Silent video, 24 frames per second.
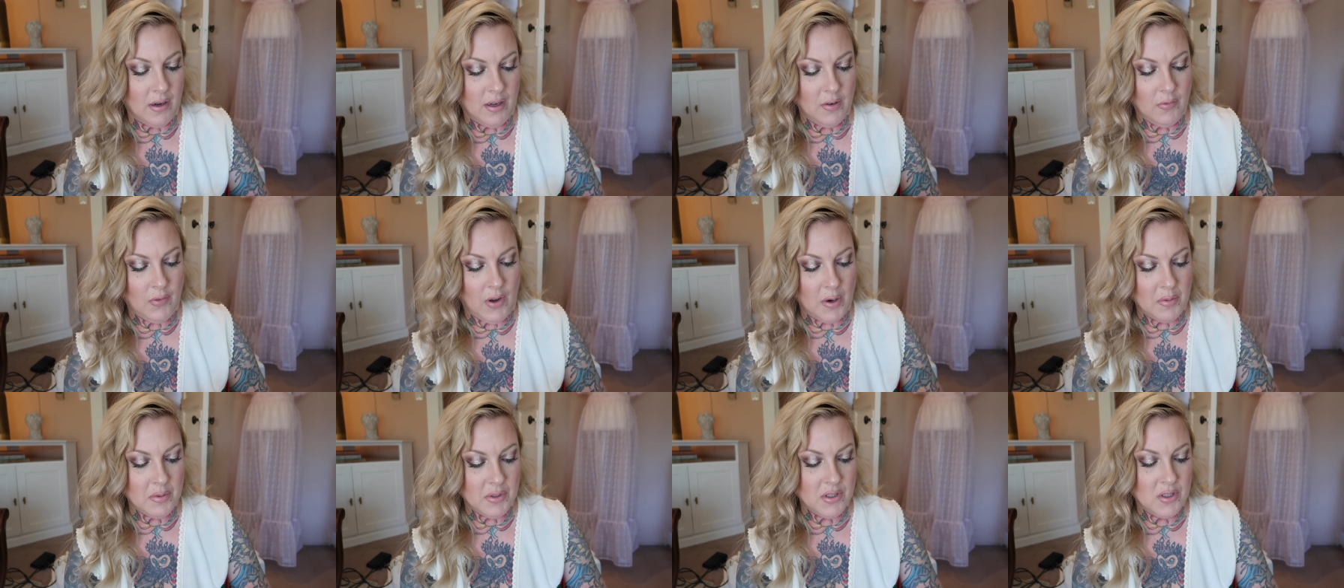And
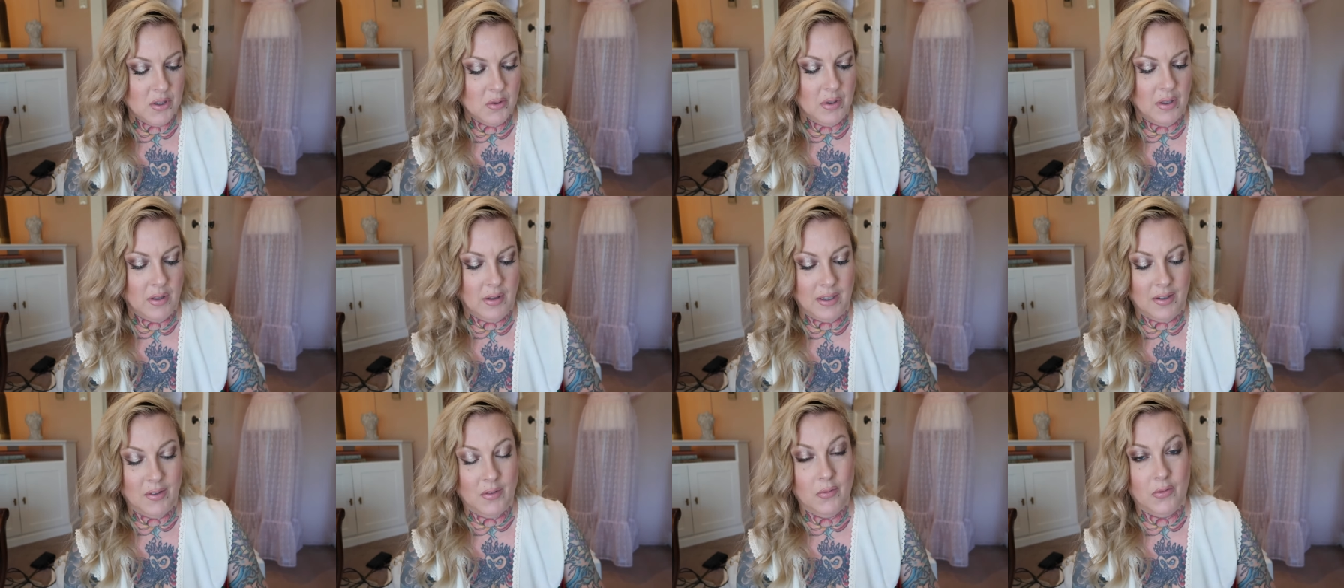if I was doing
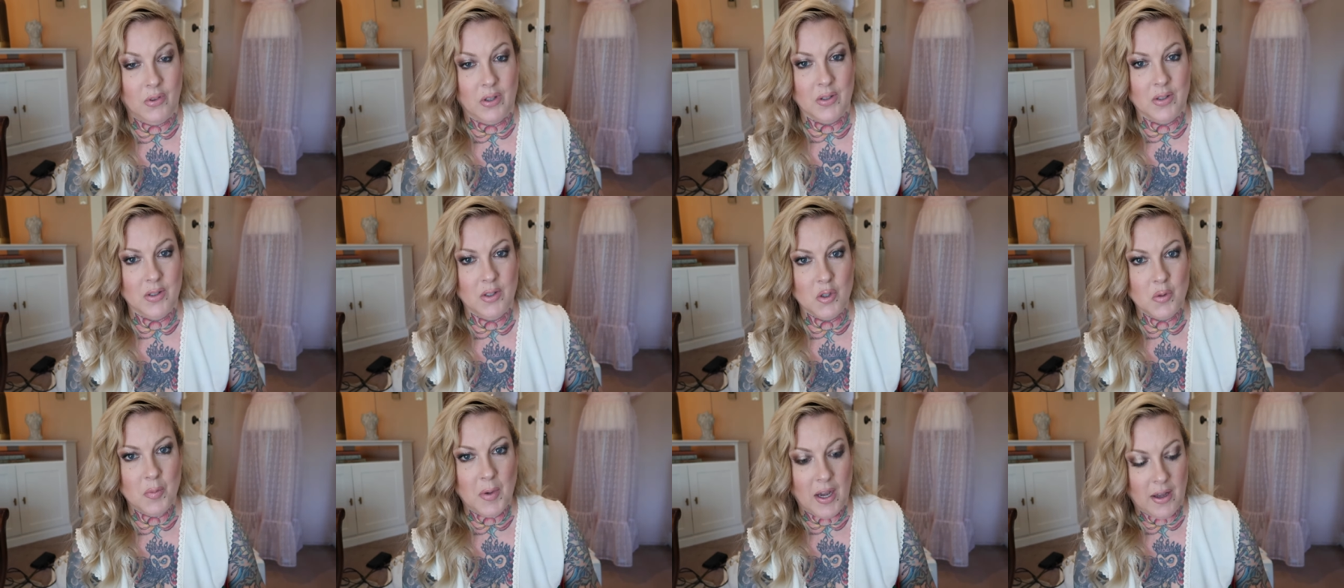like a
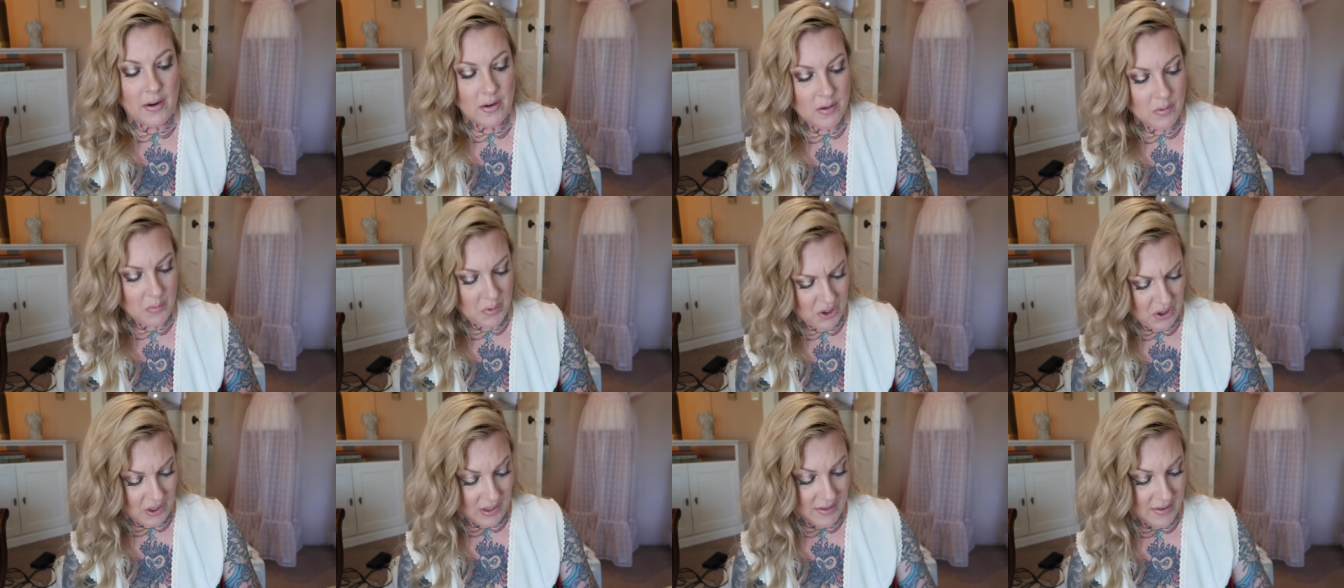vintage pattern,
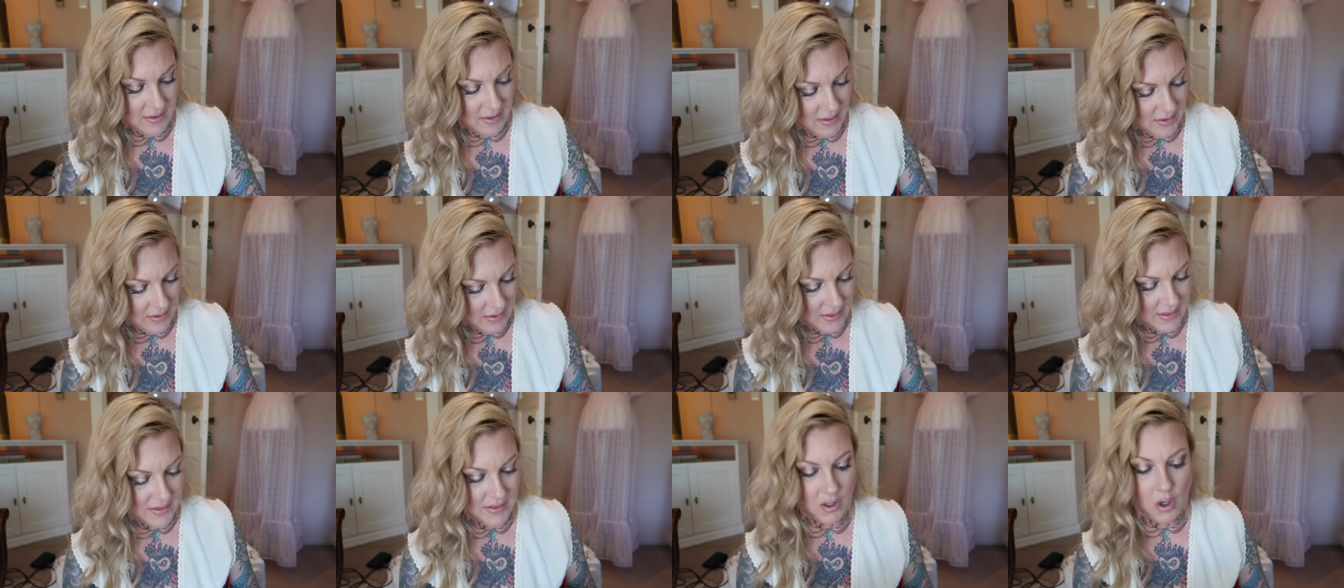which I
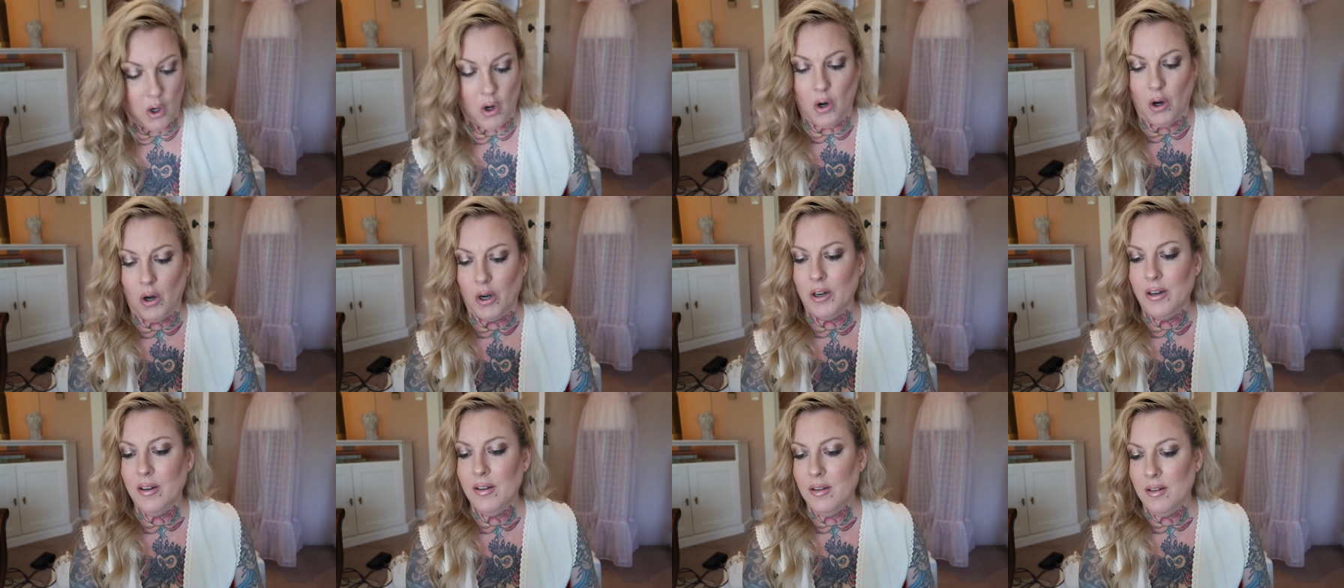think these
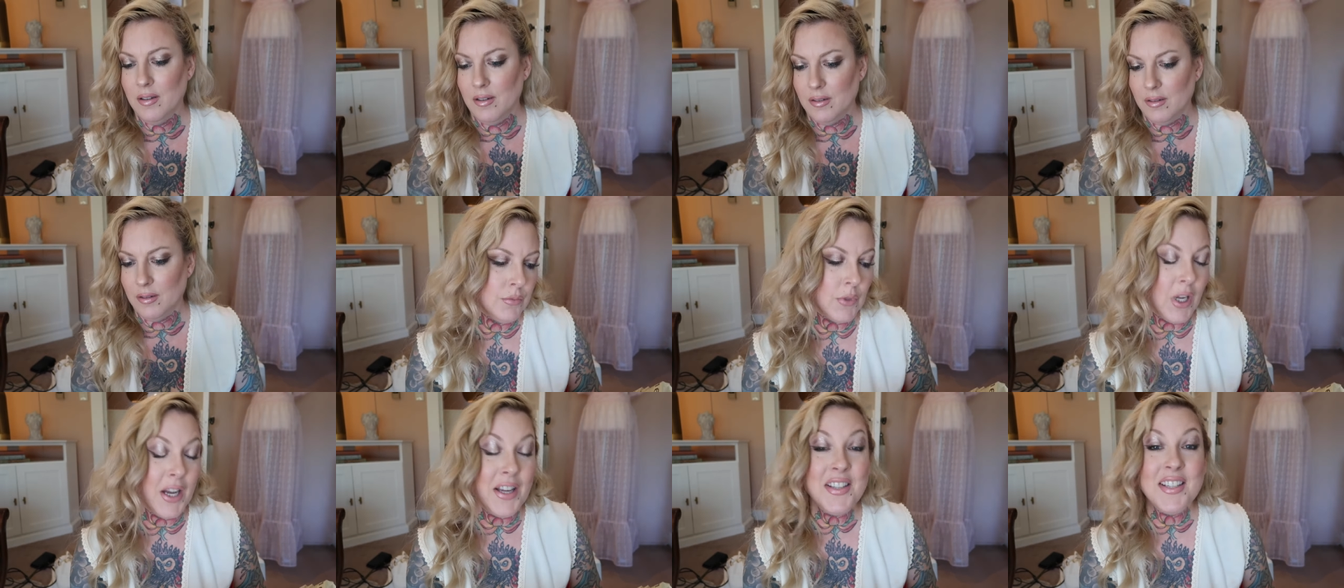are,
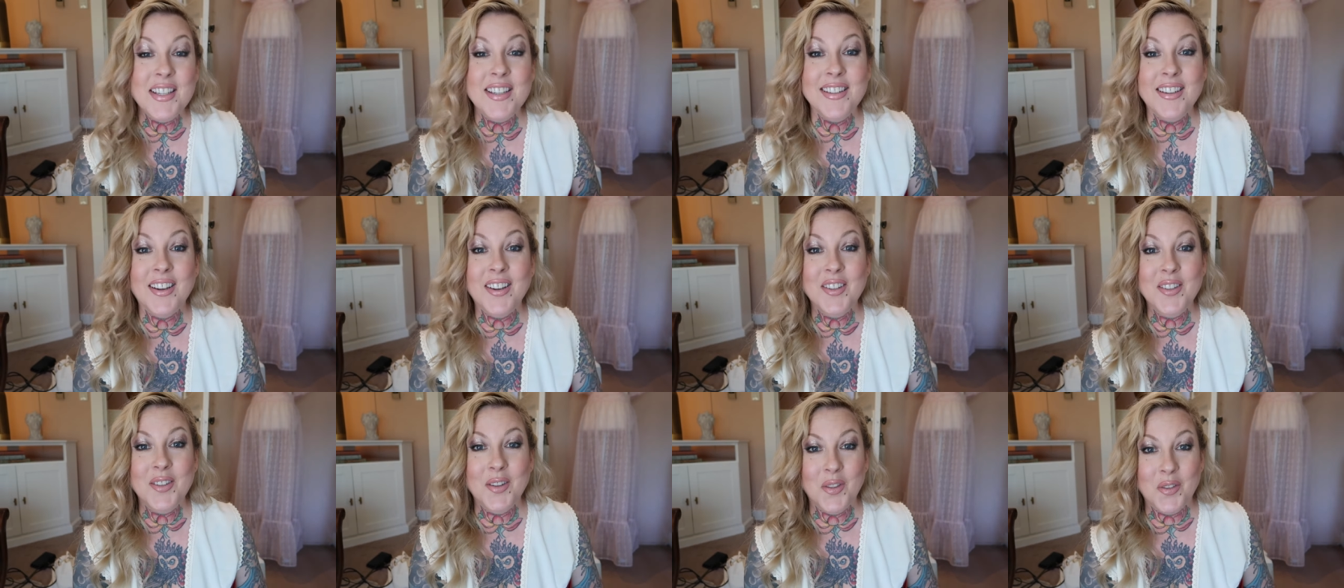
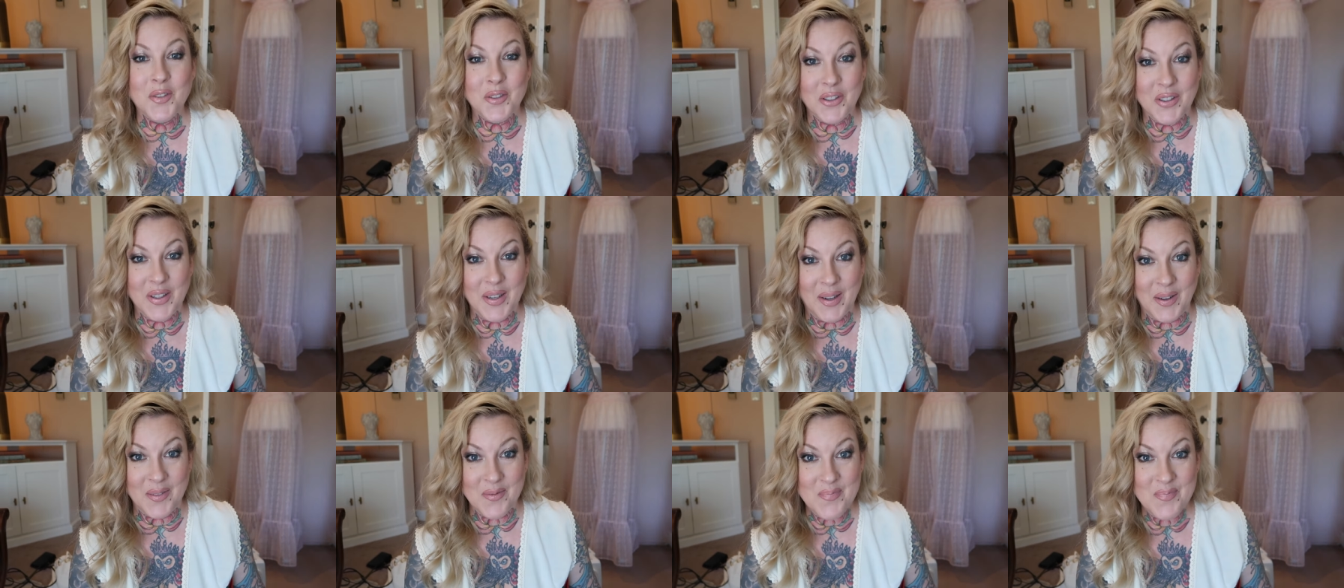
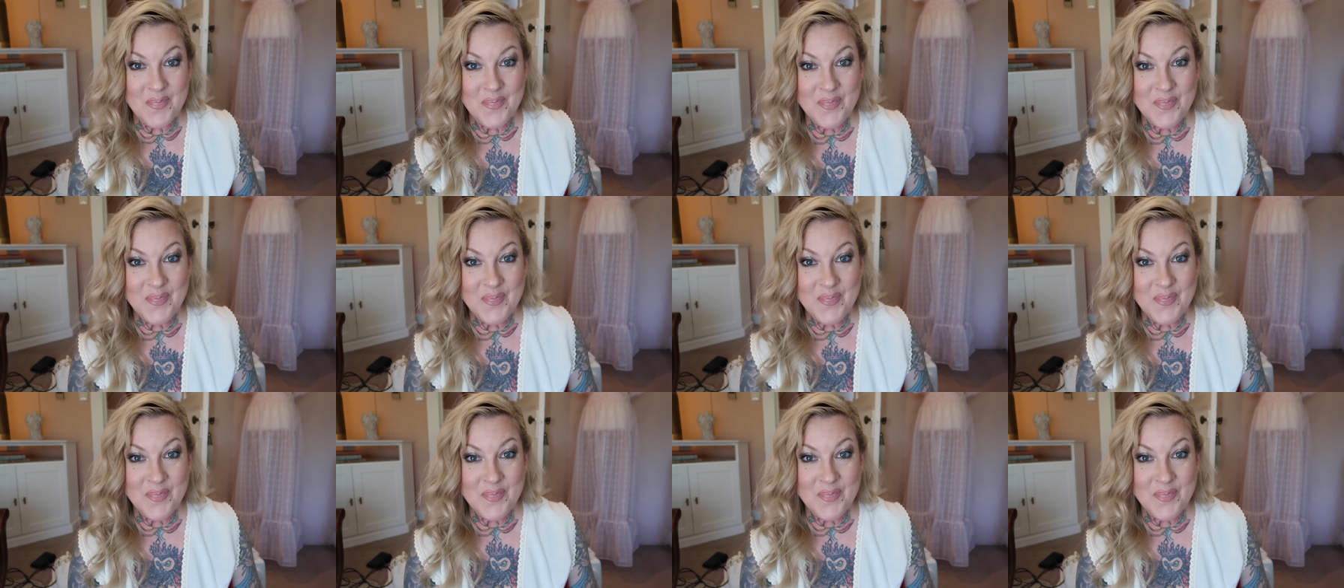1993.